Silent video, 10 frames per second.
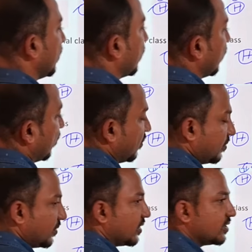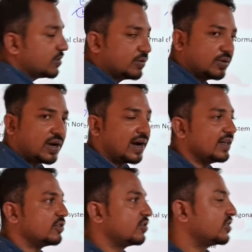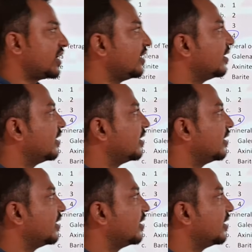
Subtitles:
corundum, which is the hardest oxide,